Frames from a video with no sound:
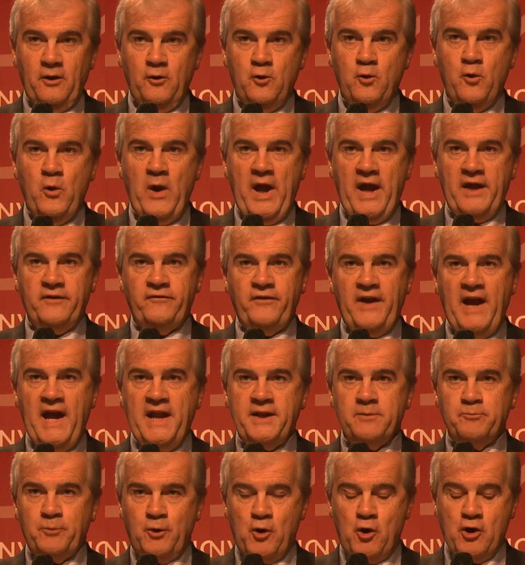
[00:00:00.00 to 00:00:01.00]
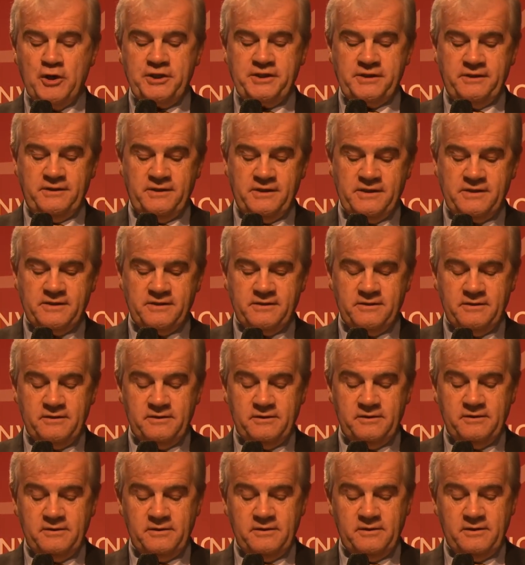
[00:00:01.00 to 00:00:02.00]
who have had abortions
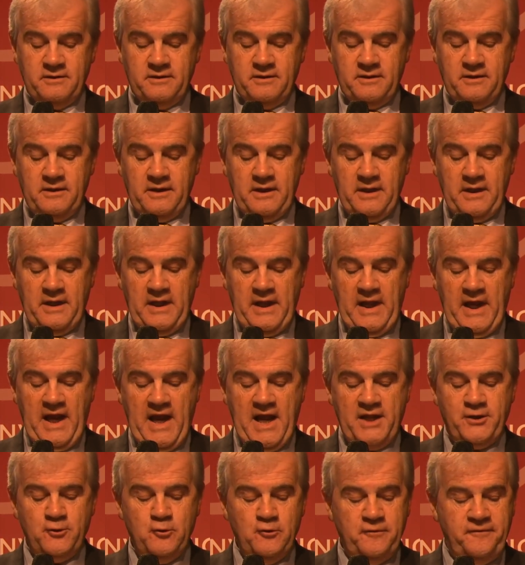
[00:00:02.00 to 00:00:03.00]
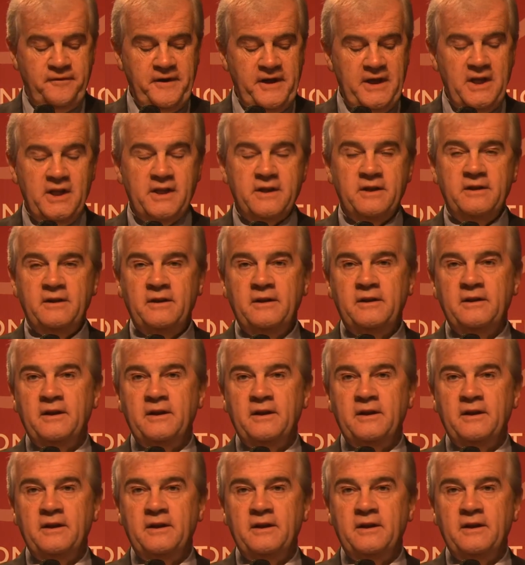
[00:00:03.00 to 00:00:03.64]
and who feel